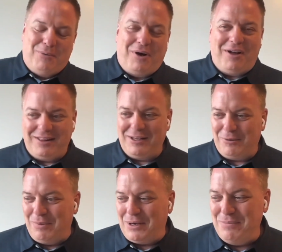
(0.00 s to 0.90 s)
We're all a
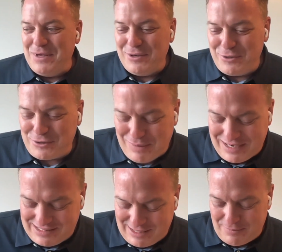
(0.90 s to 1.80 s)
little bit amused
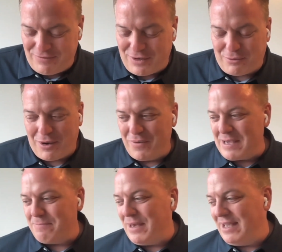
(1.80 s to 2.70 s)
by some of the
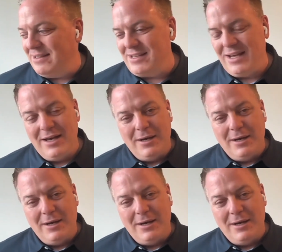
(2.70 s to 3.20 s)
growing pains.